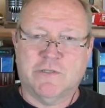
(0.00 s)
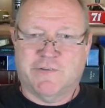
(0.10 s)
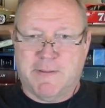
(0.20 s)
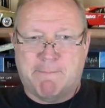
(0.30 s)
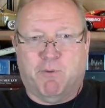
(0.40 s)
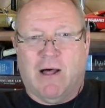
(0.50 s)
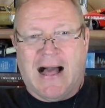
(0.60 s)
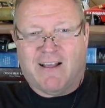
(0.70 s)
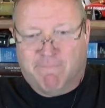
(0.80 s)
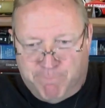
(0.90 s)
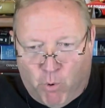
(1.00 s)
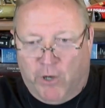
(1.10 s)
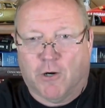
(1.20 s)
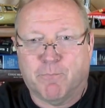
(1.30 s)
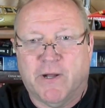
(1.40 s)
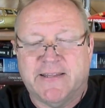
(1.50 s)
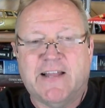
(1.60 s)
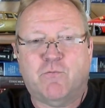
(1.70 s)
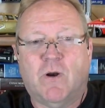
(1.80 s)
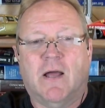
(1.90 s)
It's a big block of boilerplate.
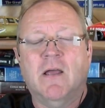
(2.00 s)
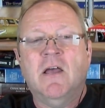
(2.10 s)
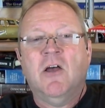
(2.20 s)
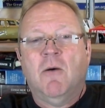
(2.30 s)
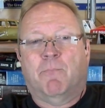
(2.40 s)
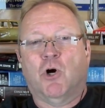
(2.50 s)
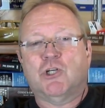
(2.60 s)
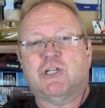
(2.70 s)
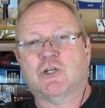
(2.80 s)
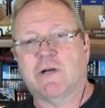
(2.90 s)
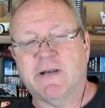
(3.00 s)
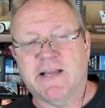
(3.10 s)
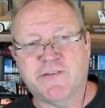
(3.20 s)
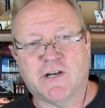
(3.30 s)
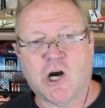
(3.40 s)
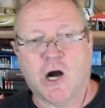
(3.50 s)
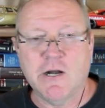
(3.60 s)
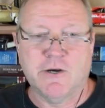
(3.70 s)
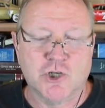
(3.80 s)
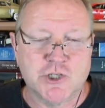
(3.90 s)
That's what a purchase agreement is at a car
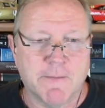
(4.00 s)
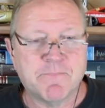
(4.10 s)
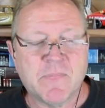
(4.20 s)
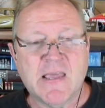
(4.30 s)
dealership.